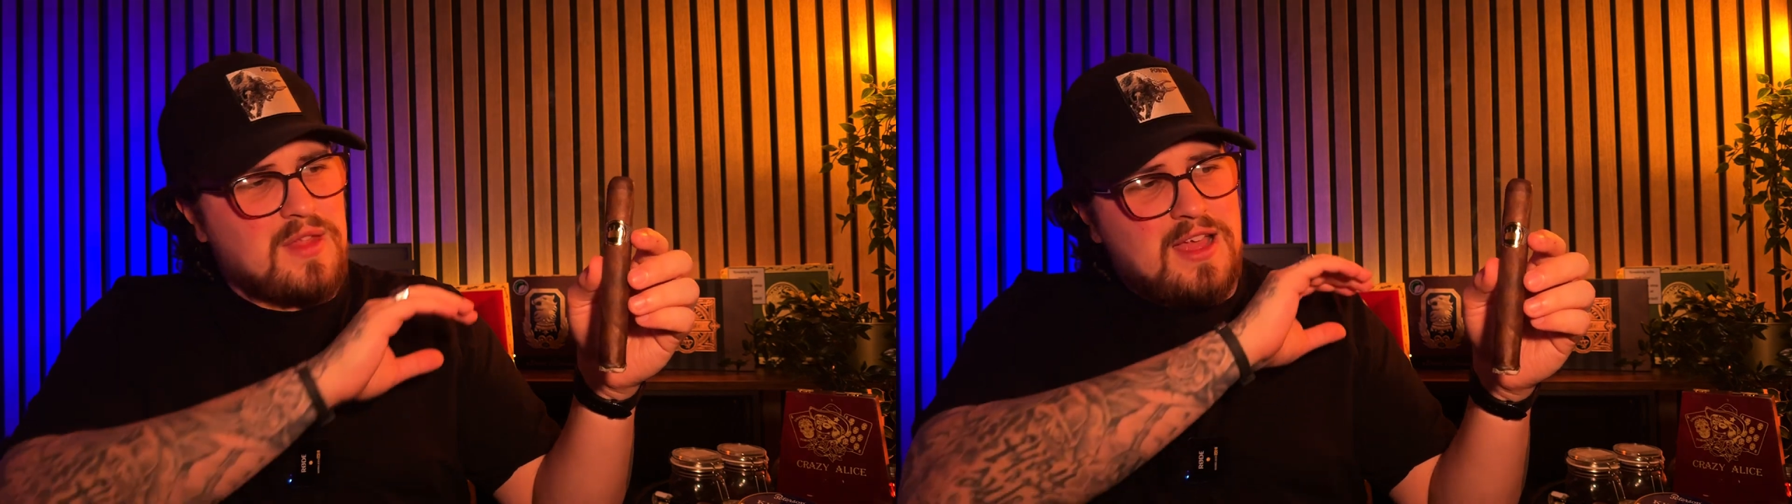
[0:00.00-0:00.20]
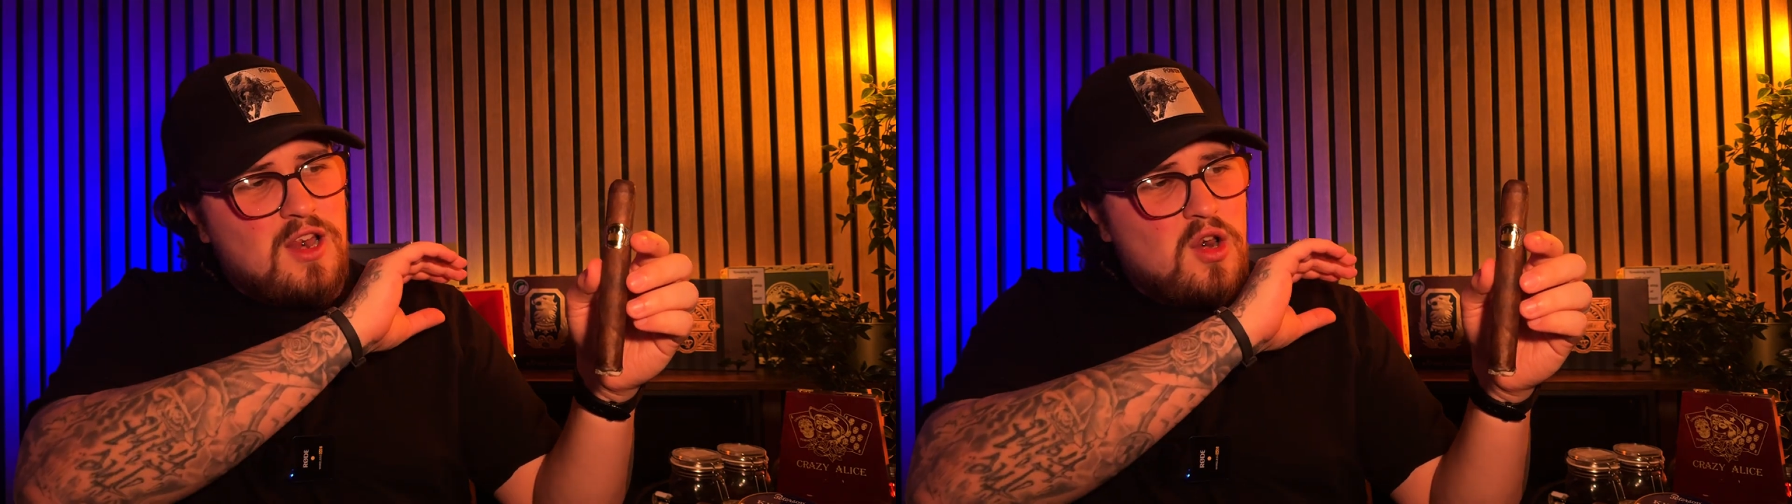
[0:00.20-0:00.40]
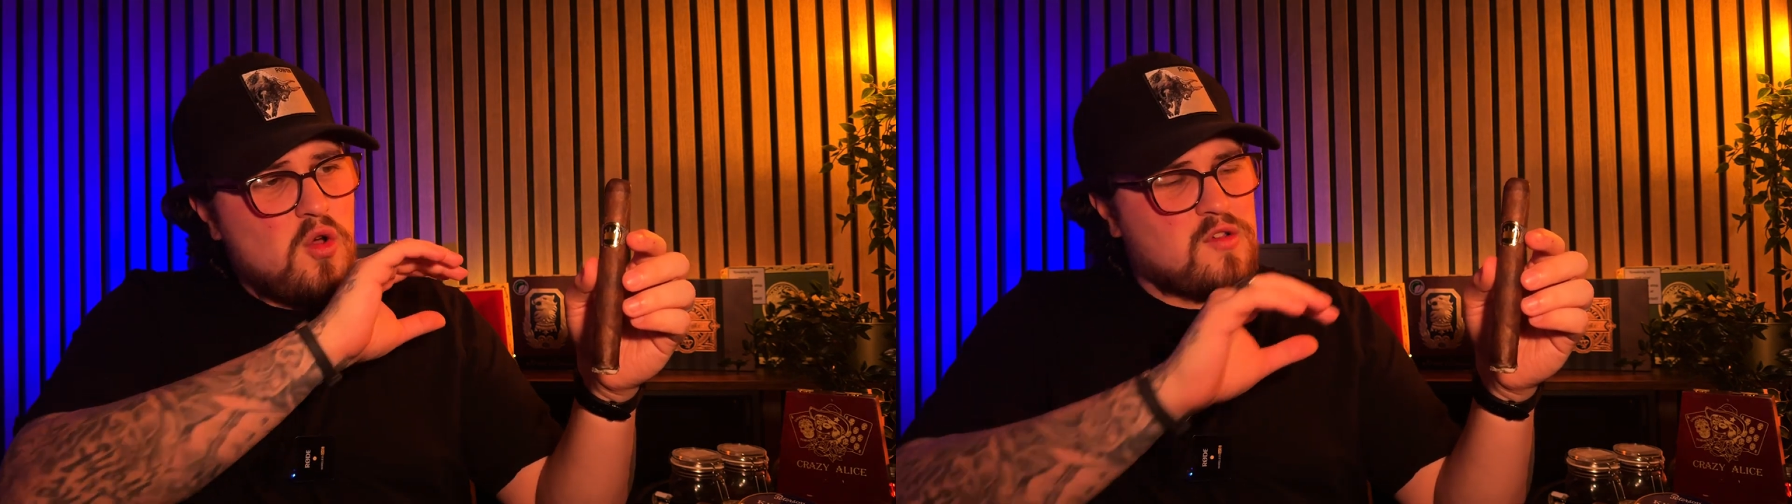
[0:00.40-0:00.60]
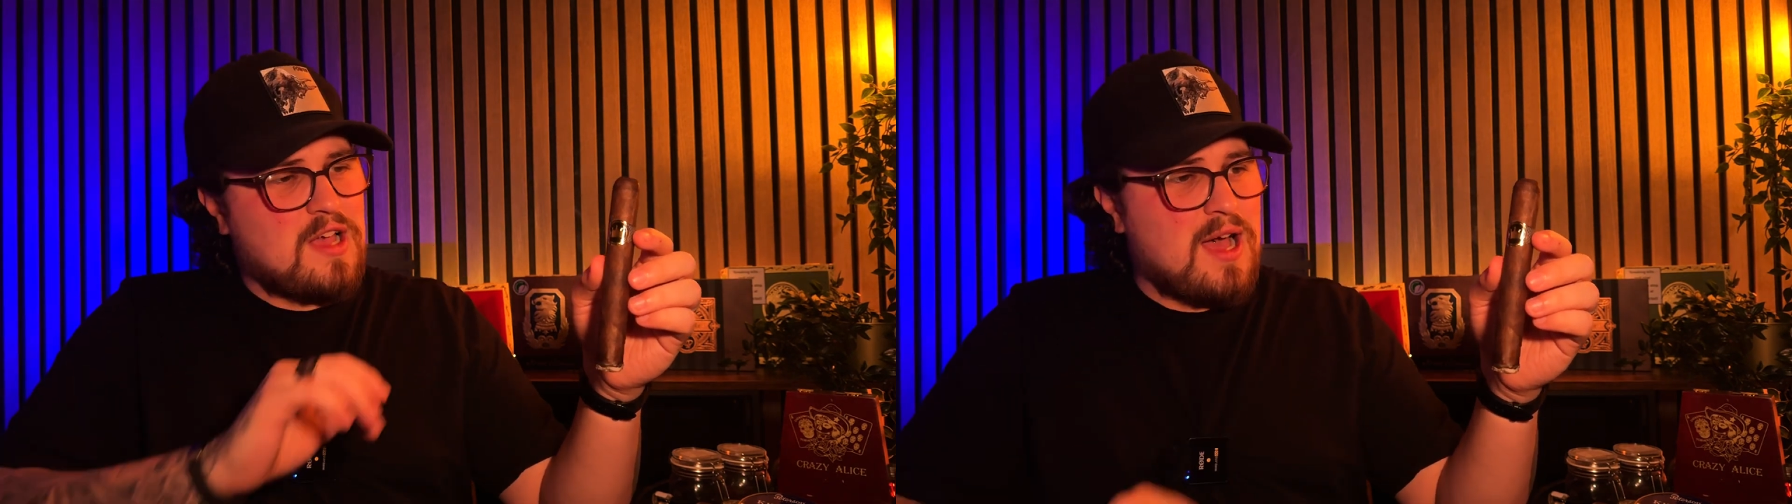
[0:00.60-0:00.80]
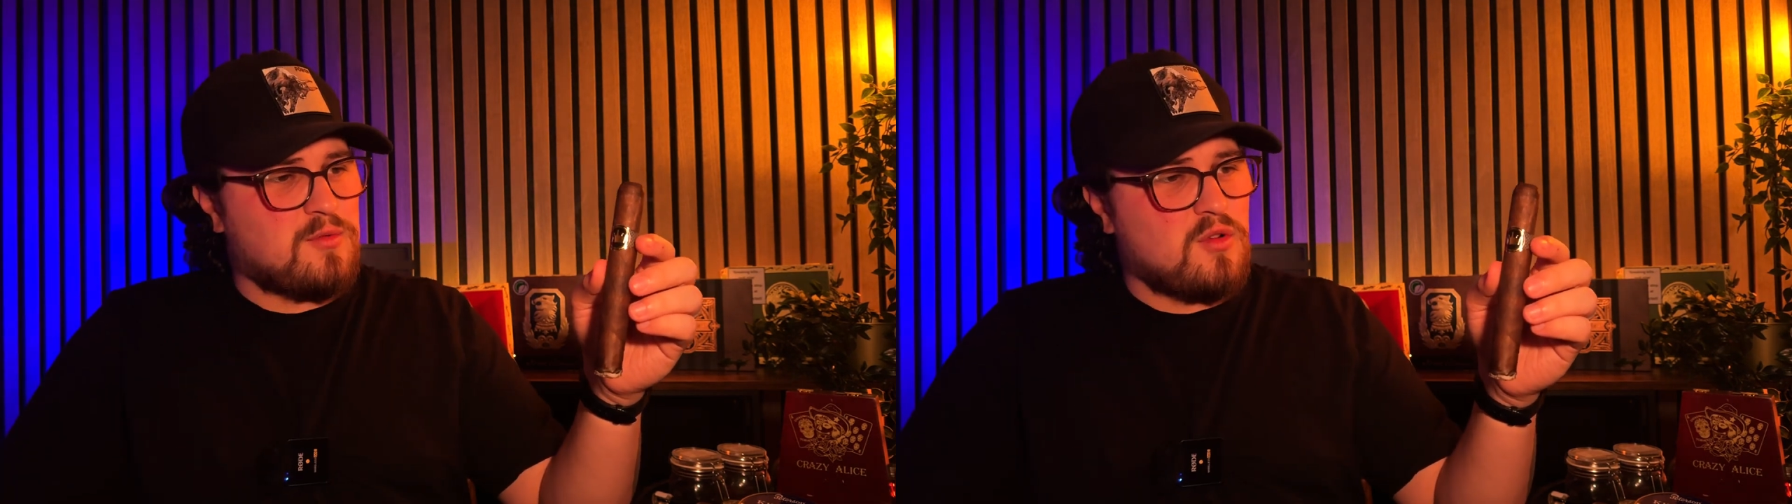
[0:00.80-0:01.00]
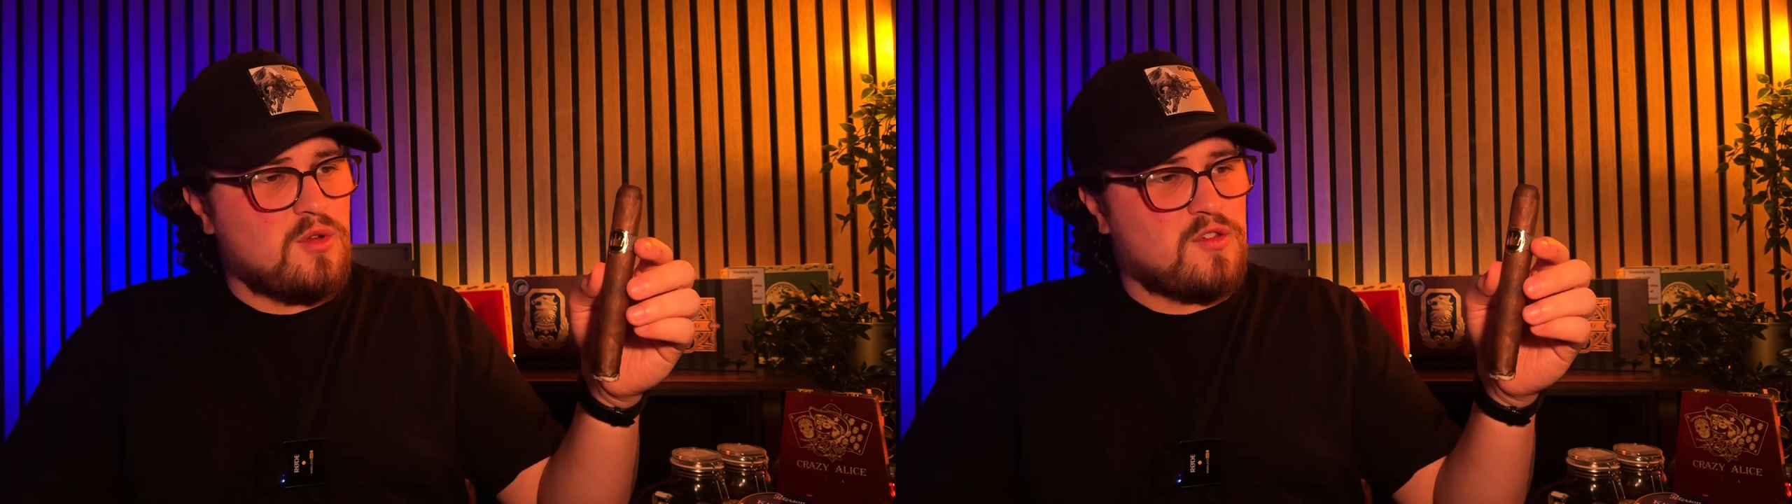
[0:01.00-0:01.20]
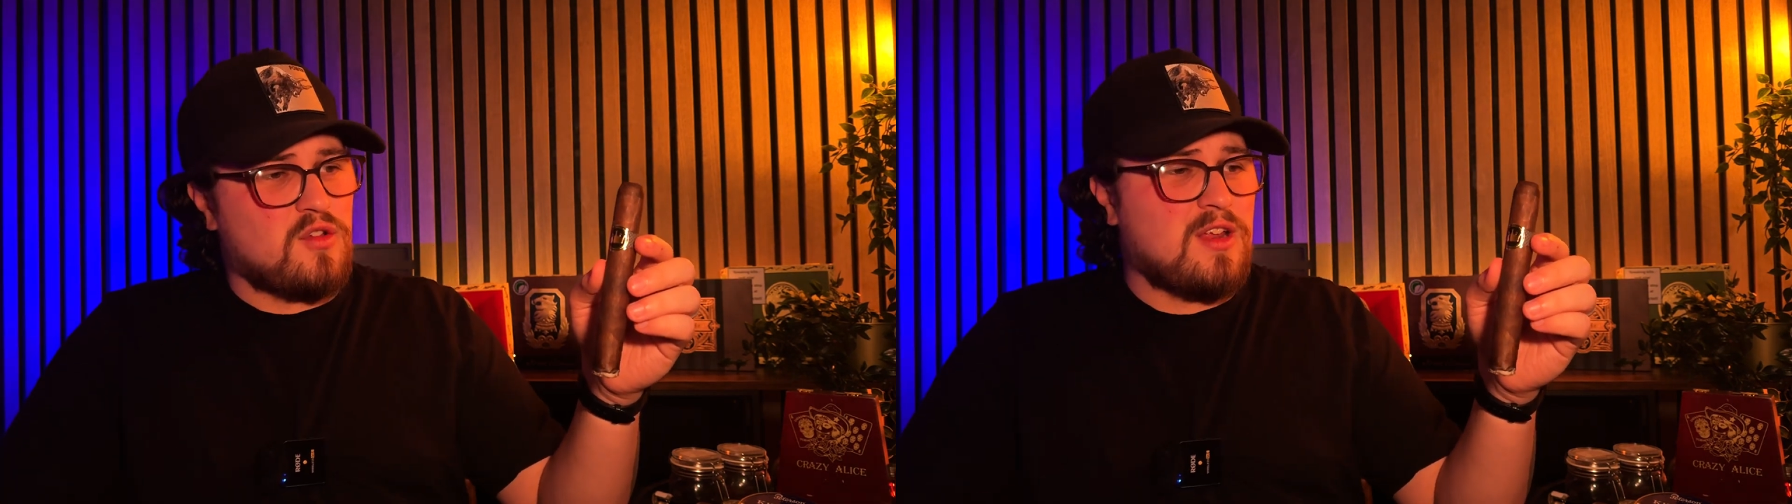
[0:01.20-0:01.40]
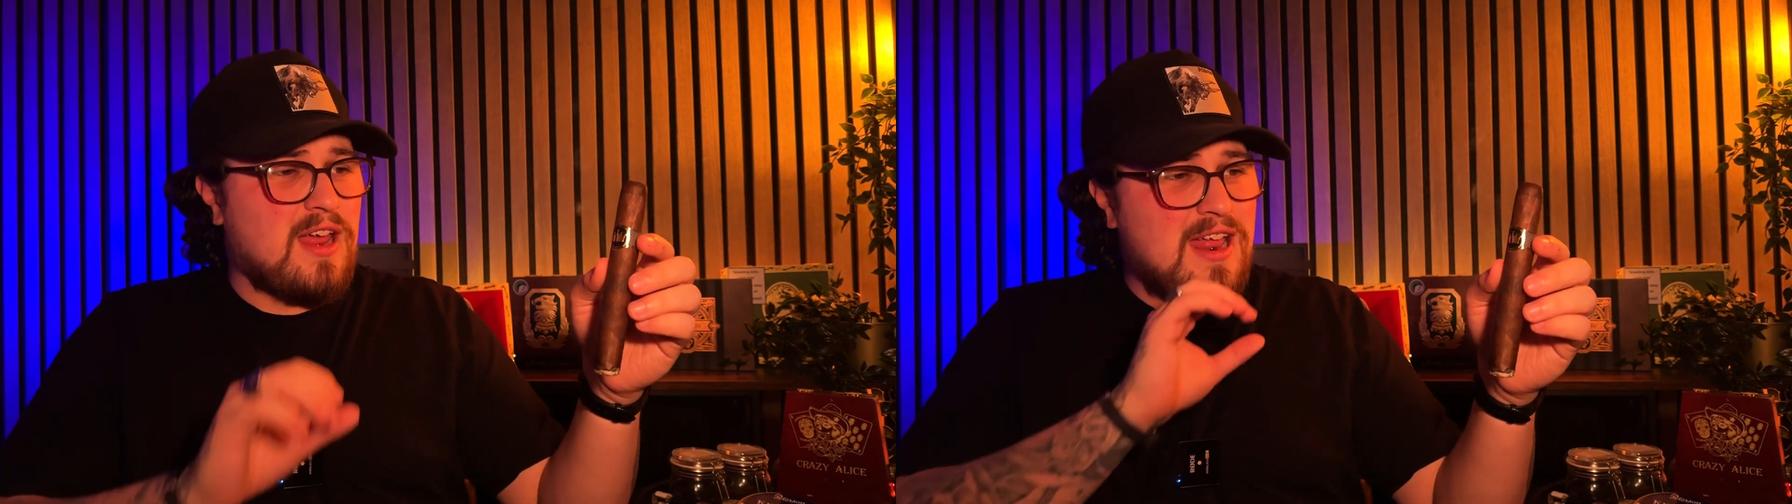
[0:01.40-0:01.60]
It looks absolutely stunning.